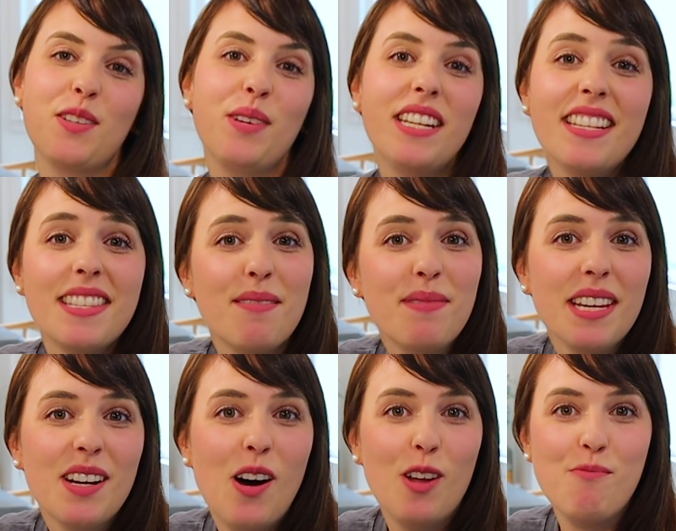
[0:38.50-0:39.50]
So we did
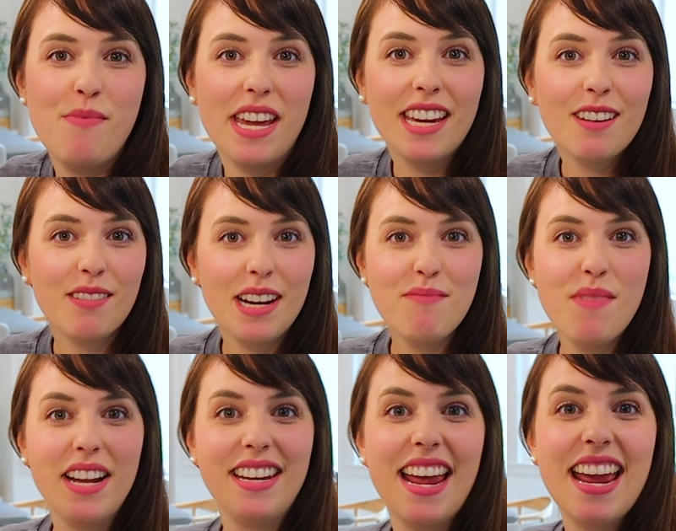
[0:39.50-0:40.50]
something called Make It
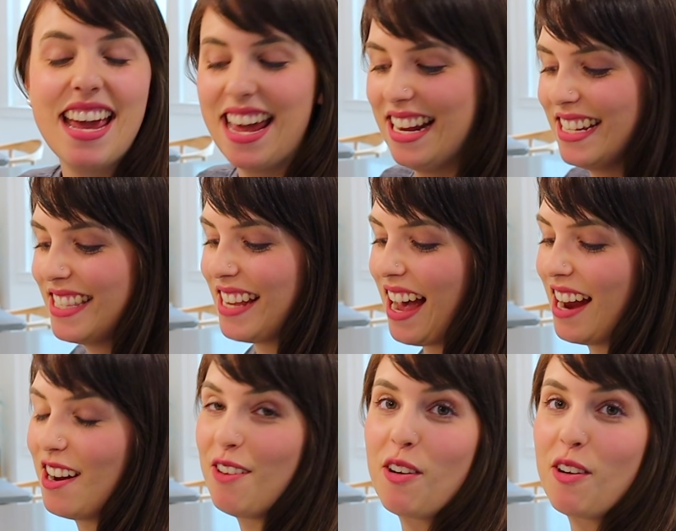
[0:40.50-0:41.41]
Rain Monday inside